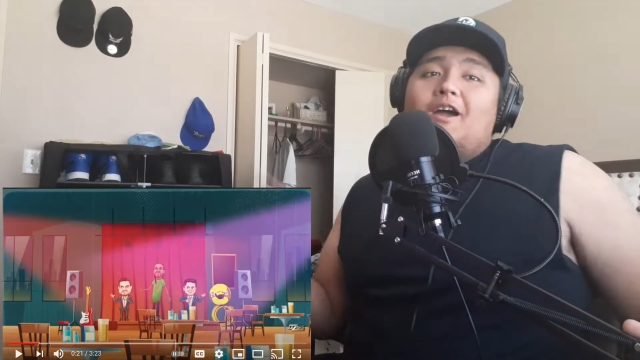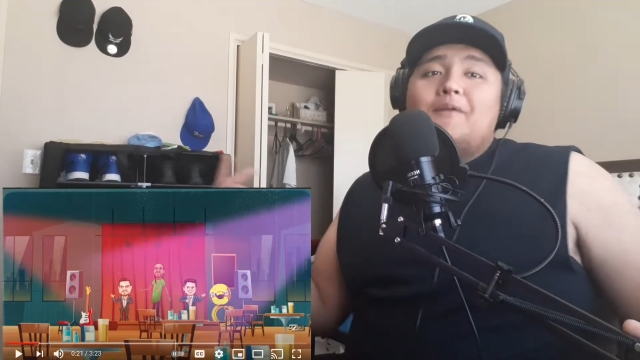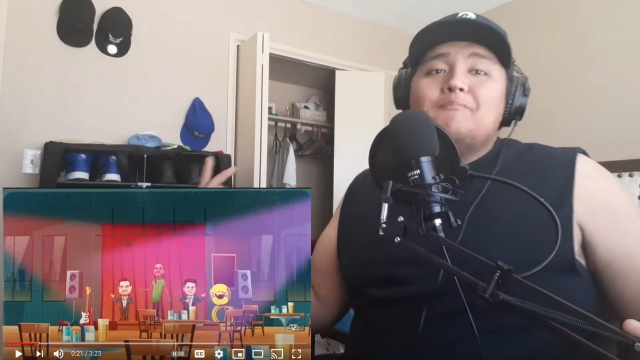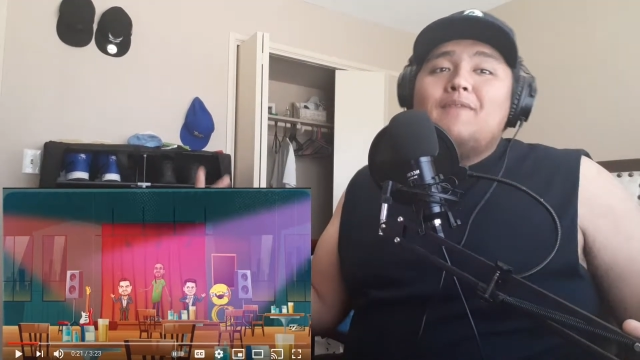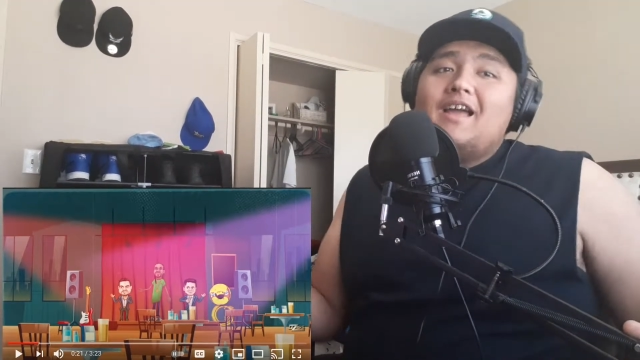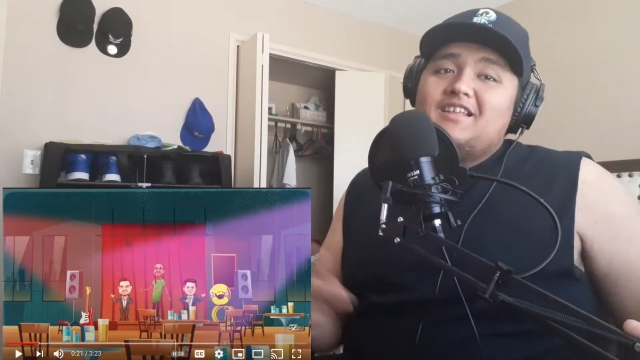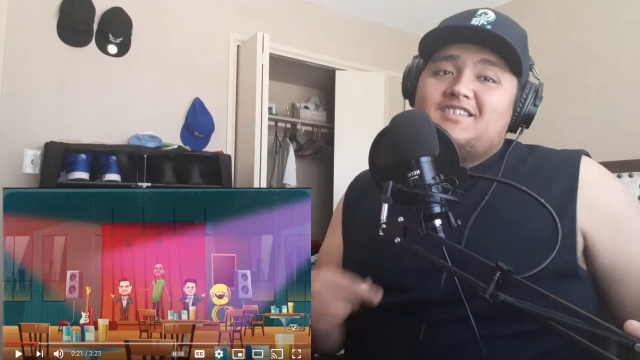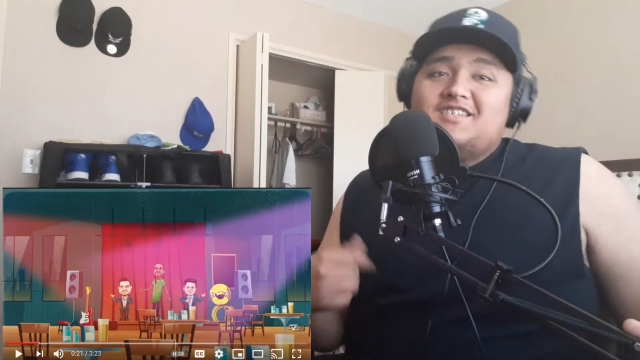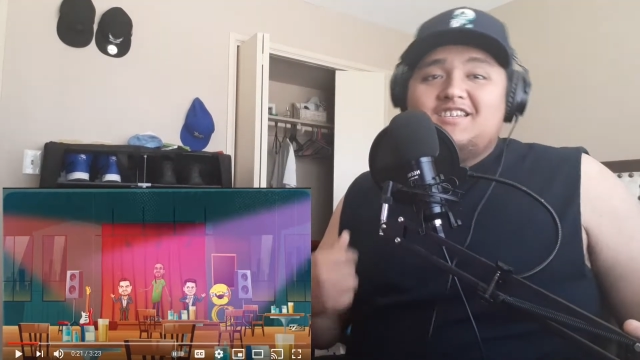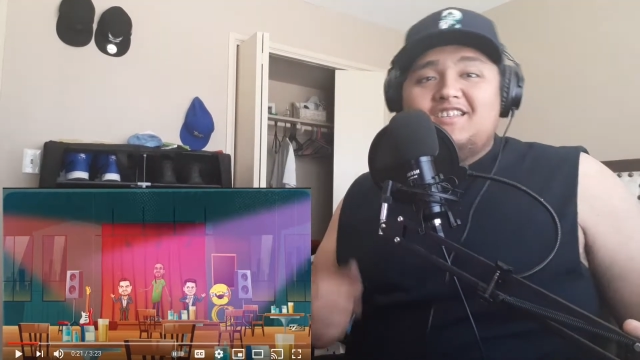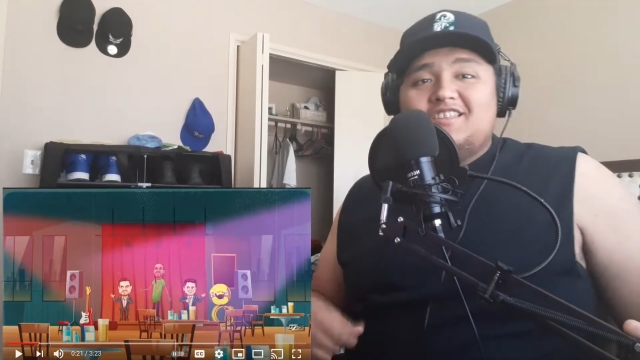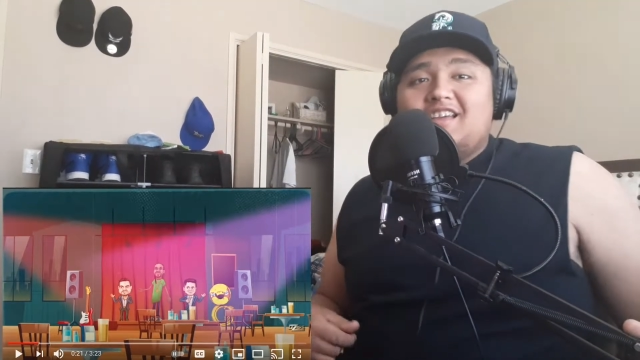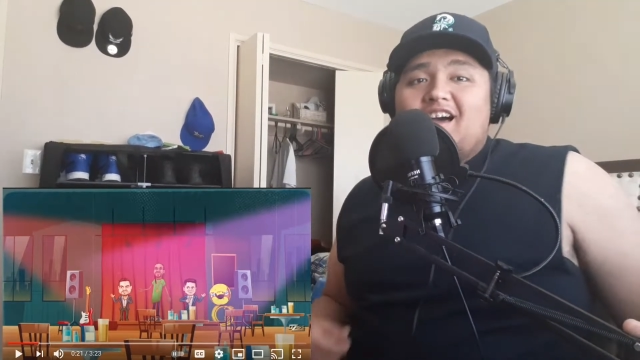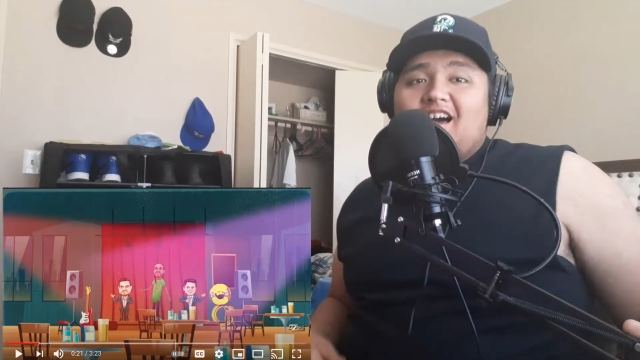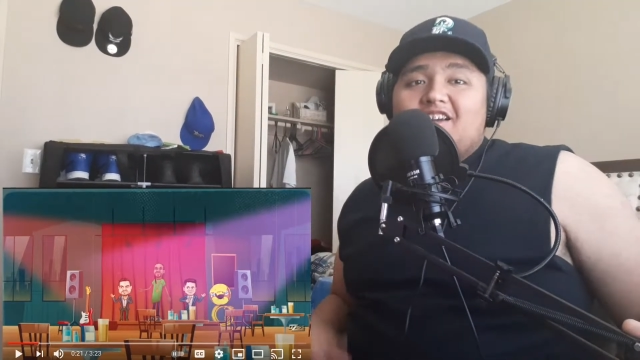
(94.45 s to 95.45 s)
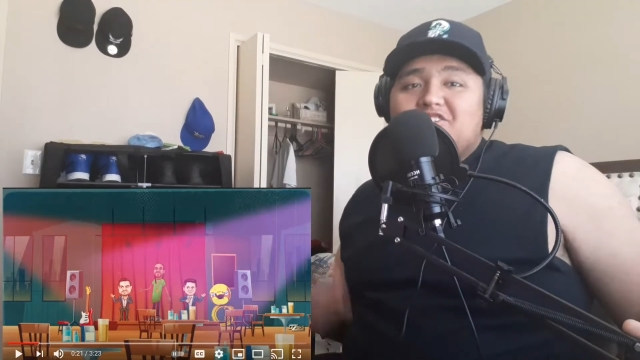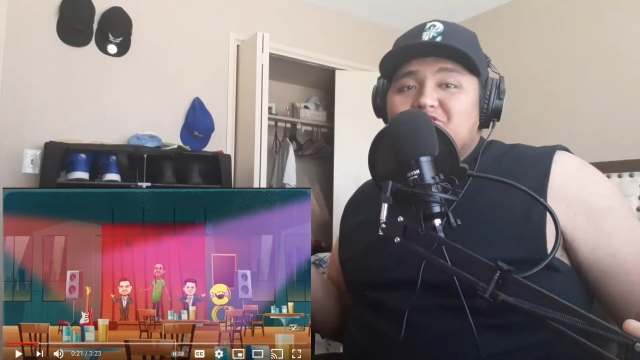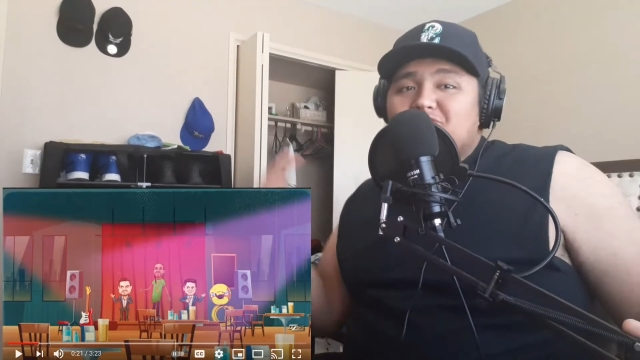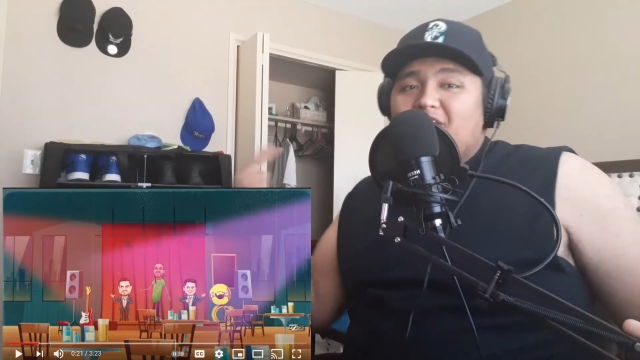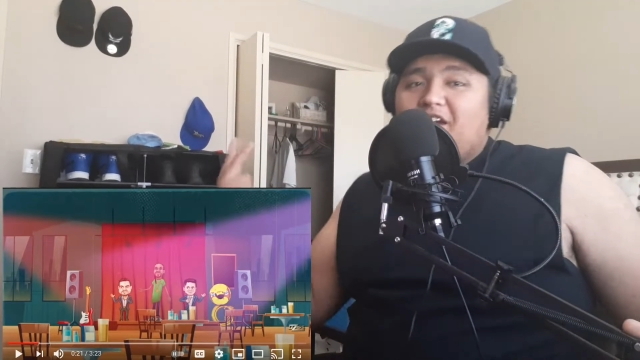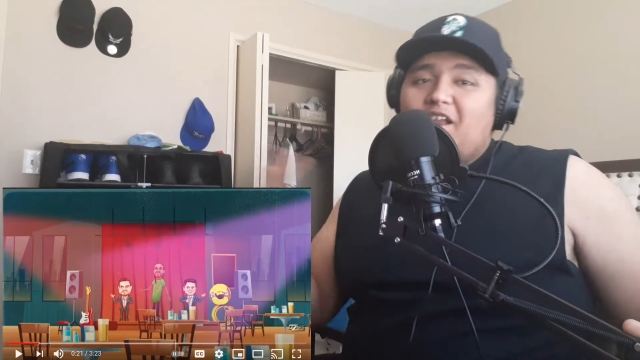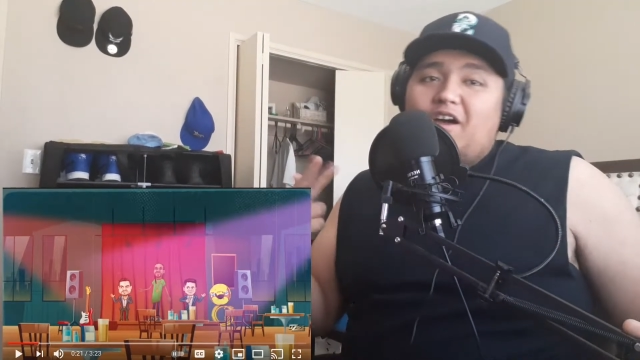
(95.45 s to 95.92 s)
a Mexican, dog.
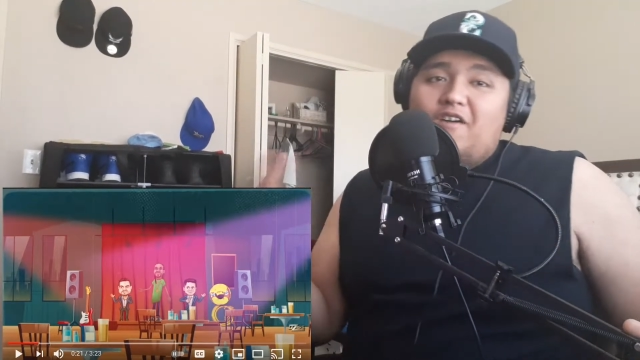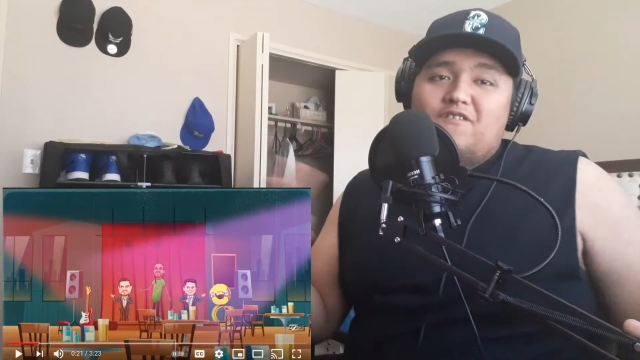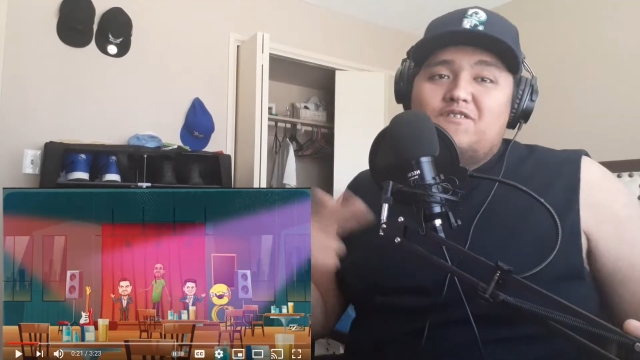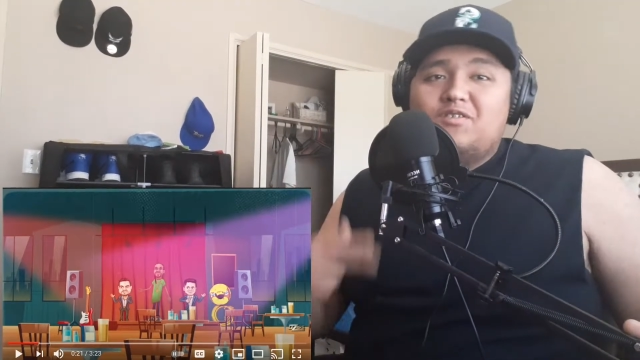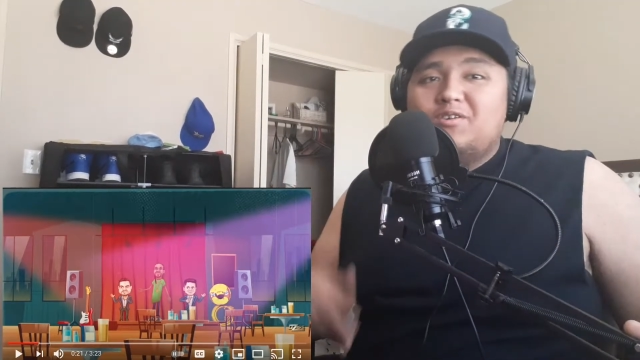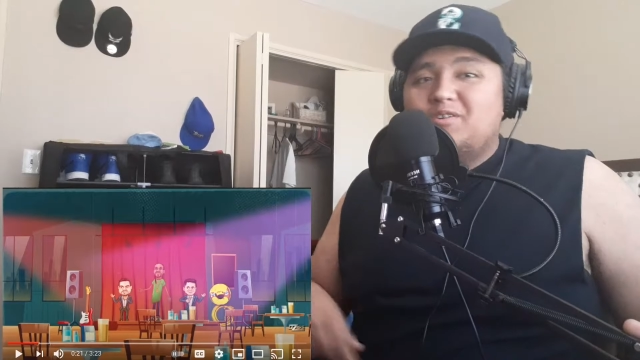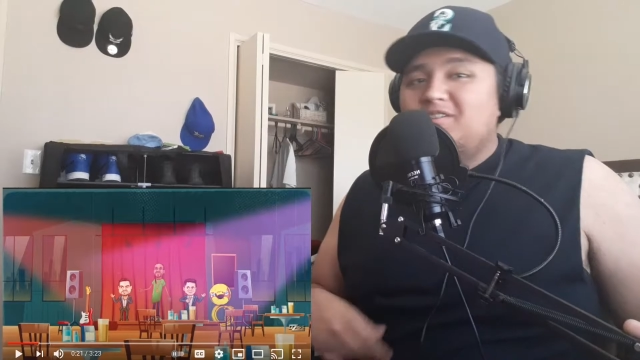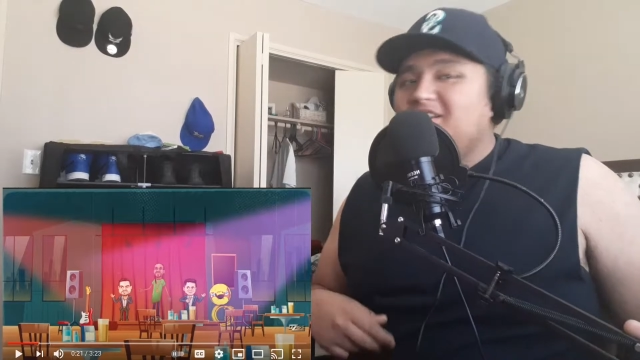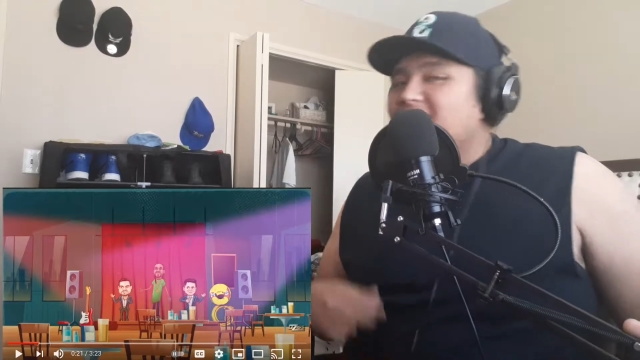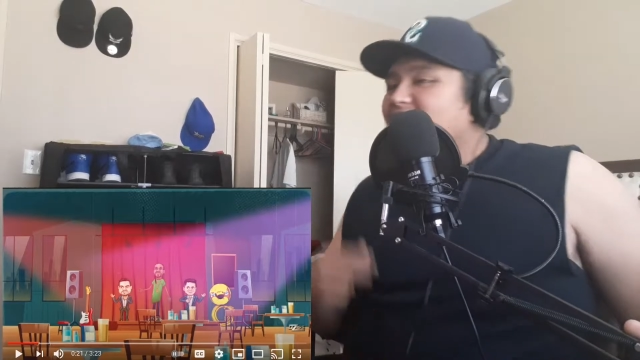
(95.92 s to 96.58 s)
Straight up, fool.